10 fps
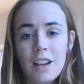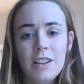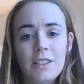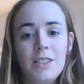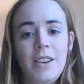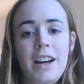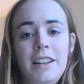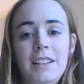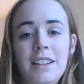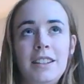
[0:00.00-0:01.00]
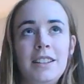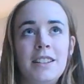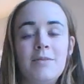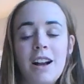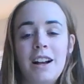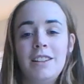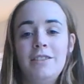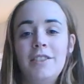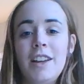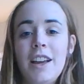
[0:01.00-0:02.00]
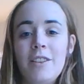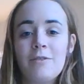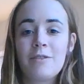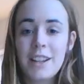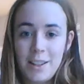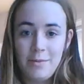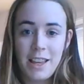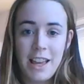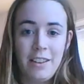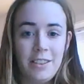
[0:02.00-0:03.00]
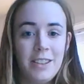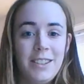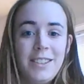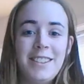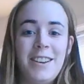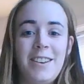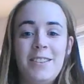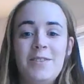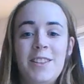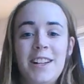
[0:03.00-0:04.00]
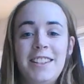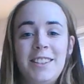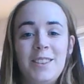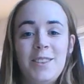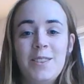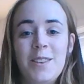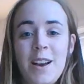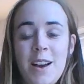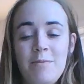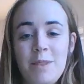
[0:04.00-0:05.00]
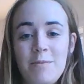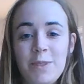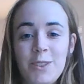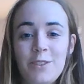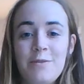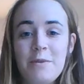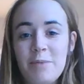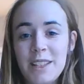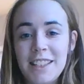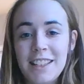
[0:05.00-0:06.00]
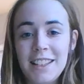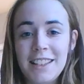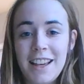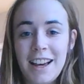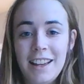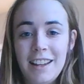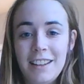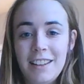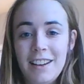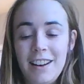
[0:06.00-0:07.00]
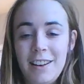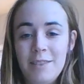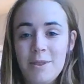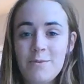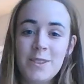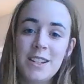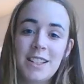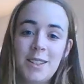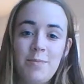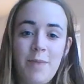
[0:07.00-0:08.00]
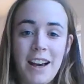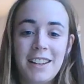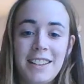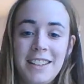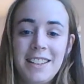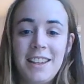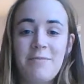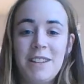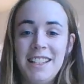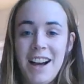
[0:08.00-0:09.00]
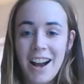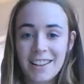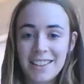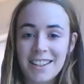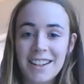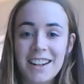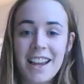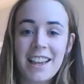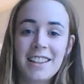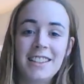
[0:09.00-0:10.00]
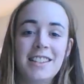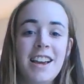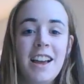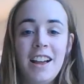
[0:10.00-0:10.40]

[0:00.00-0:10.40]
also had some kind of random encounters. So people drove me places that you wouldn't expect, like my doctor, and